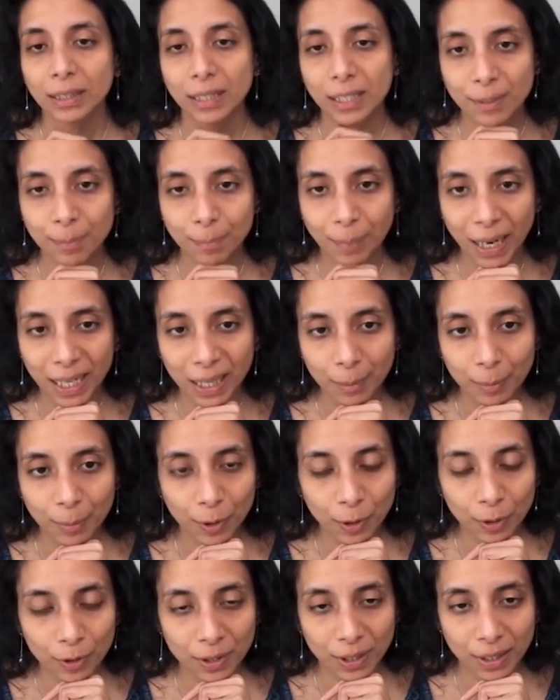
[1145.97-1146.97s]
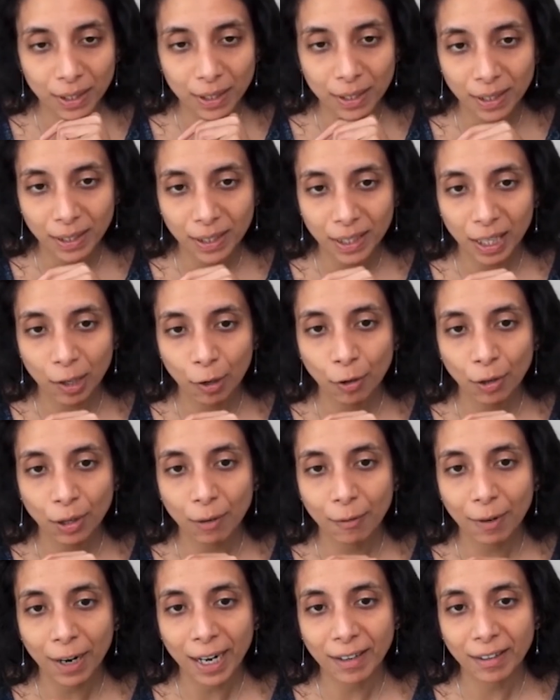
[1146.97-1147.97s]
the spike proteins in
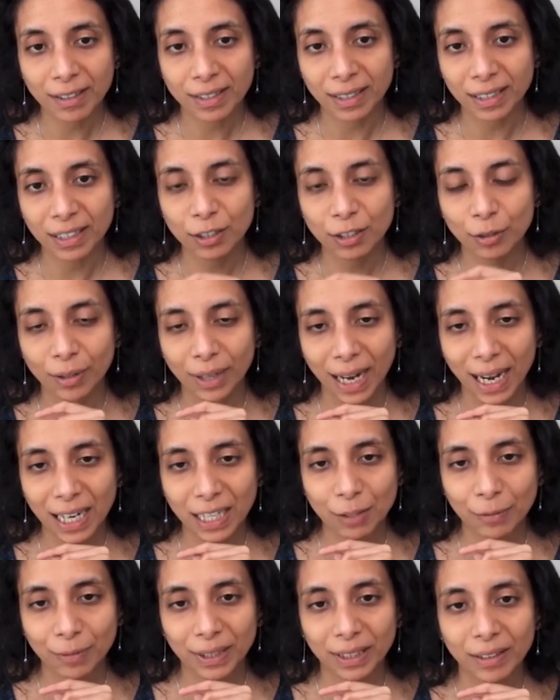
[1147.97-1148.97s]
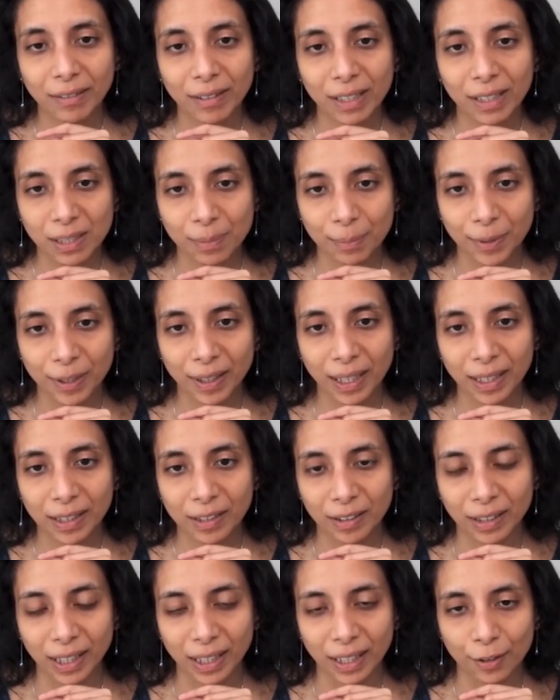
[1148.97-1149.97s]
coronavirus interact with the
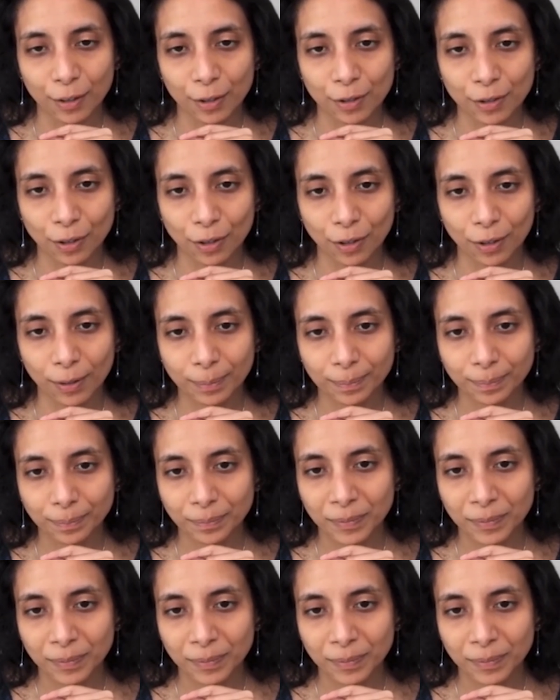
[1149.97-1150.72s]
respiratory aerosol.